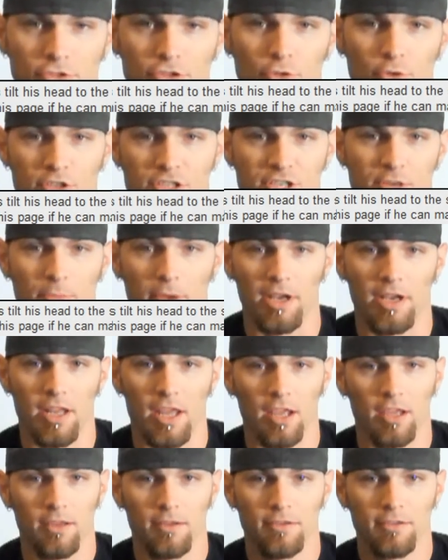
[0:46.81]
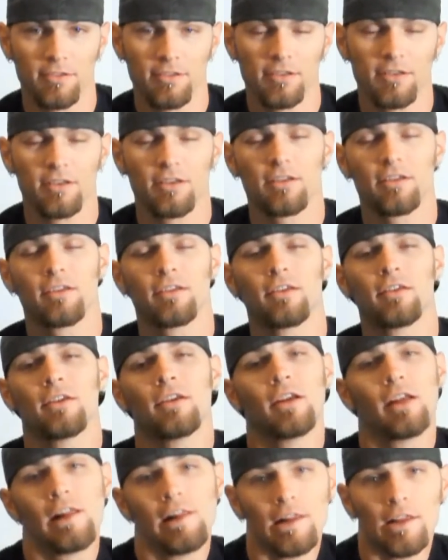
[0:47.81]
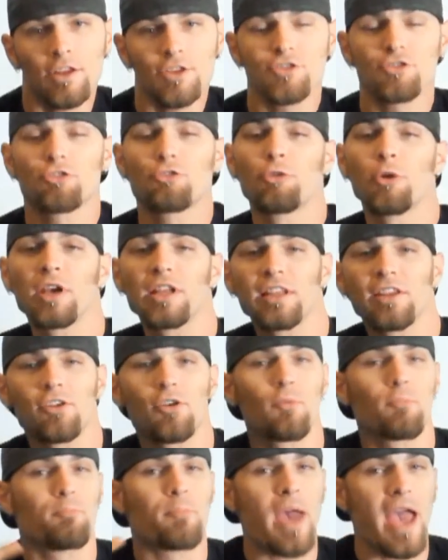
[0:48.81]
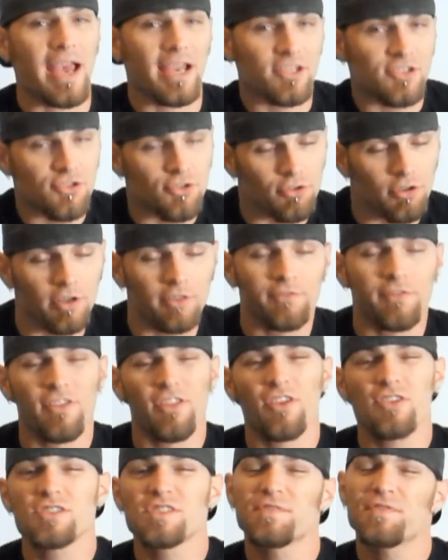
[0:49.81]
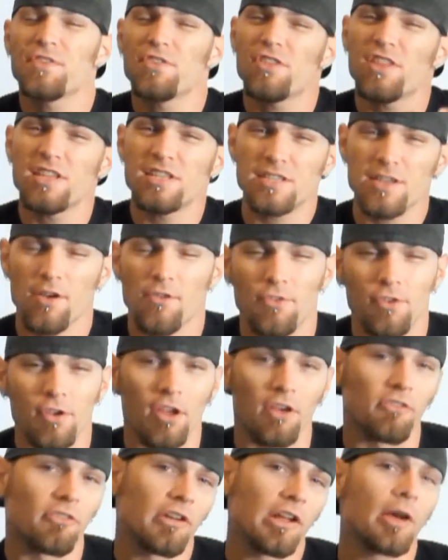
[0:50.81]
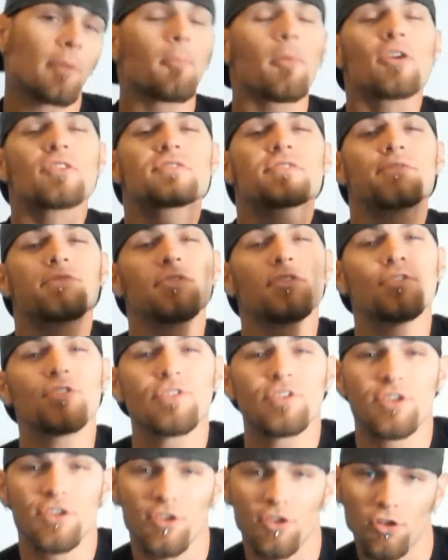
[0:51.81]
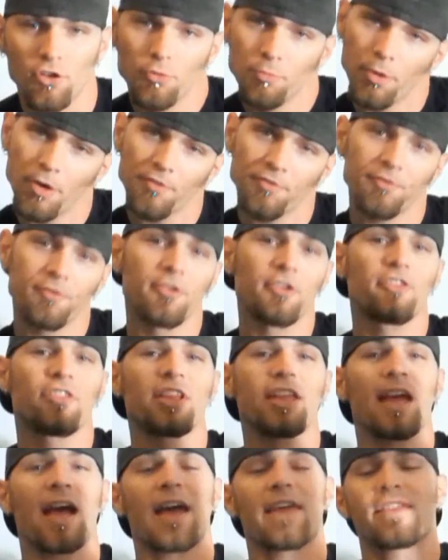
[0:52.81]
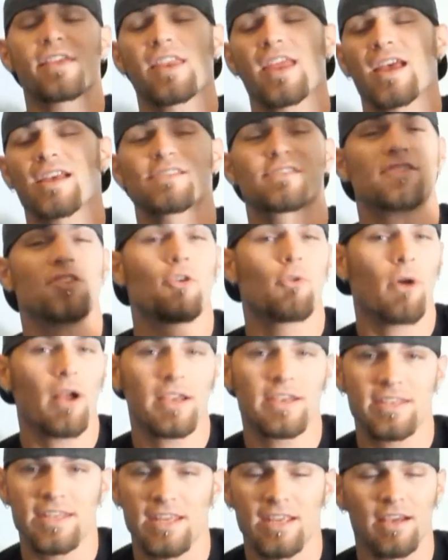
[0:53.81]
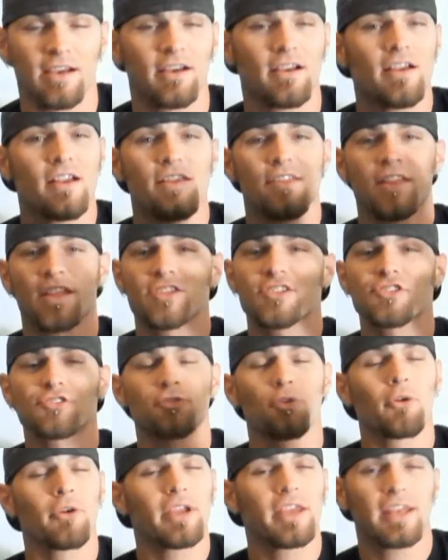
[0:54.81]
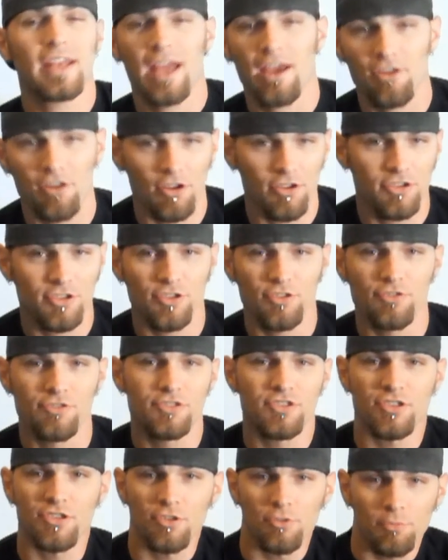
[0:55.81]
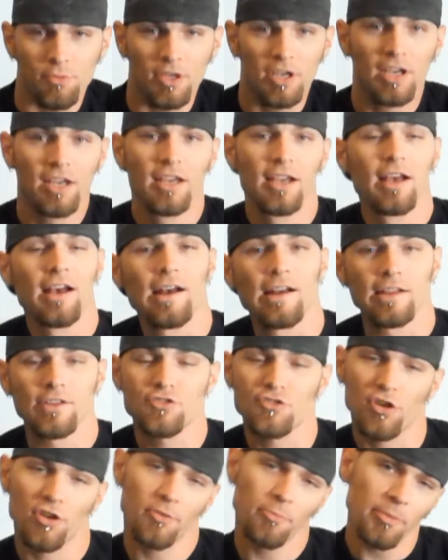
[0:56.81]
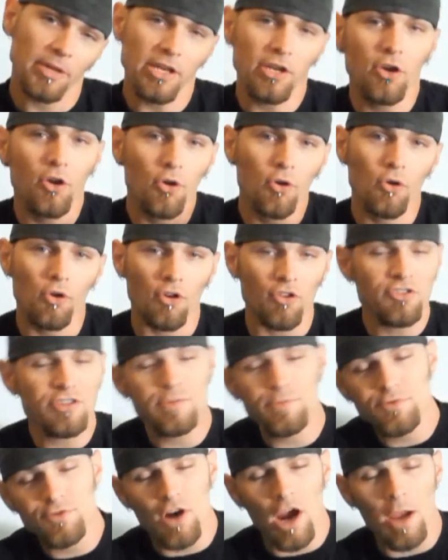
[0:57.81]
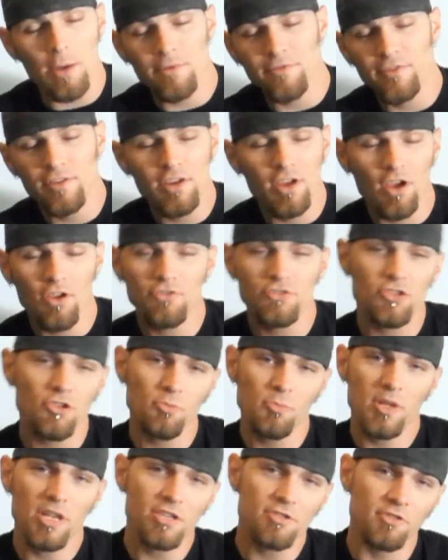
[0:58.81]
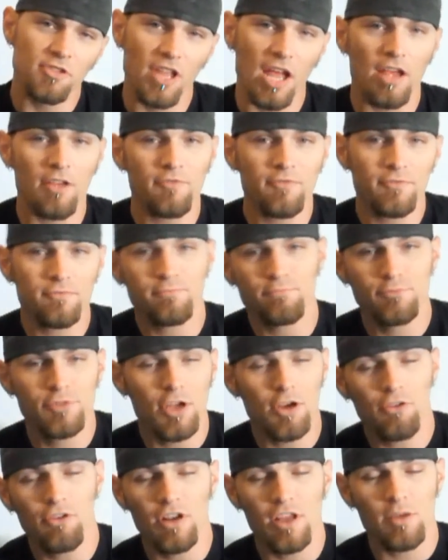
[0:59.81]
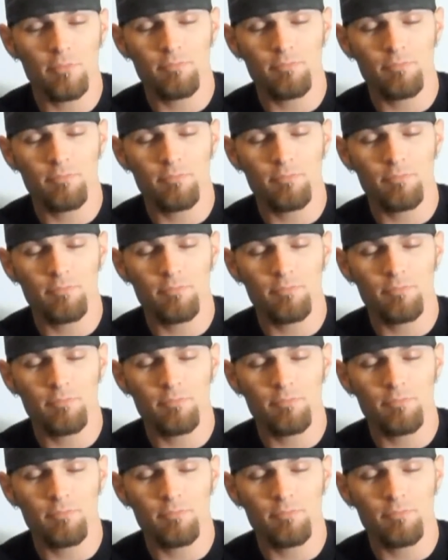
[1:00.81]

twitching my neck. So quick little backstory for those of you that don't know. Now most of you do, but for the guy that has no idea, that's throwing it out on YouTube, trying to be cool, subscribe if you can go 2 minutes without doing